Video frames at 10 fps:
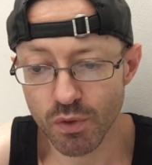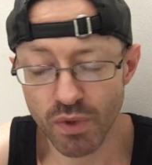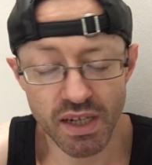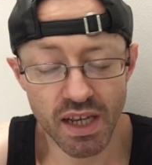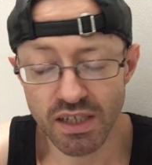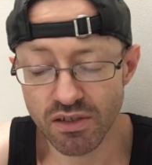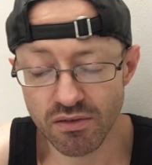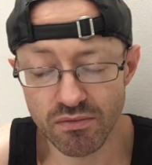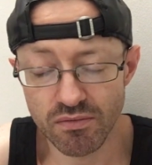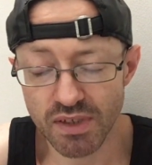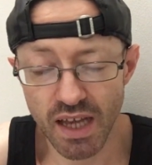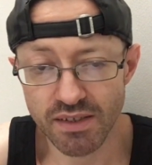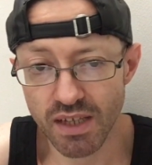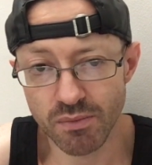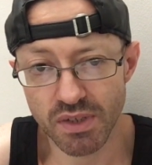radiation
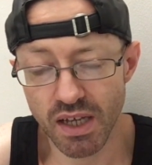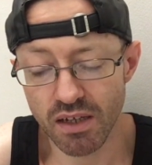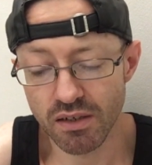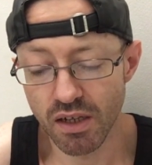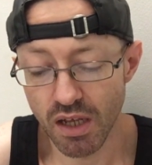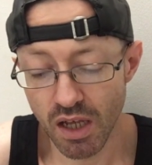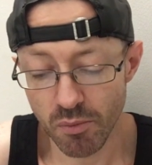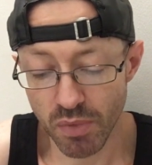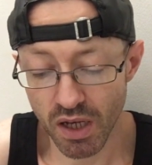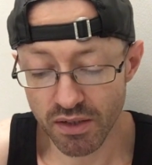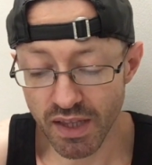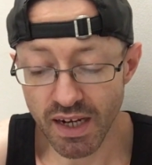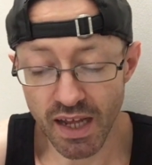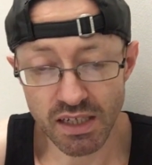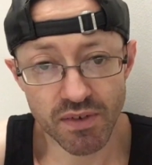gas comes out. But
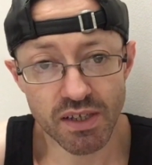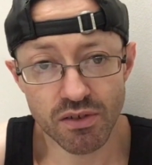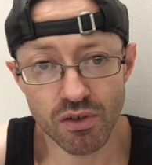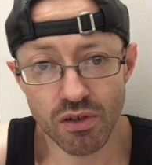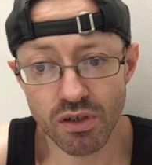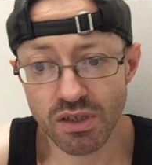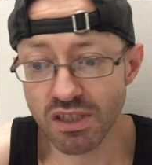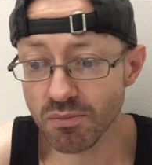that activates her, she